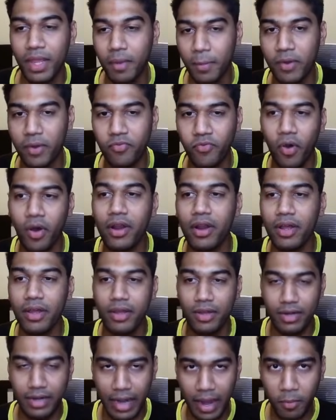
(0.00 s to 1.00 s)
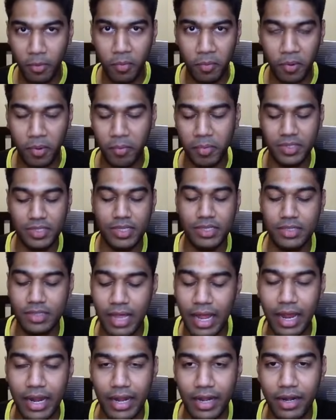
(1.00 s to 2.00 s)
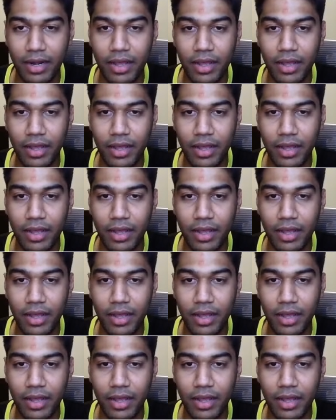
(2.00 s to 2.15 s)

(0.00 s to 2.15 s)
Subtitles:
But for demo purposes and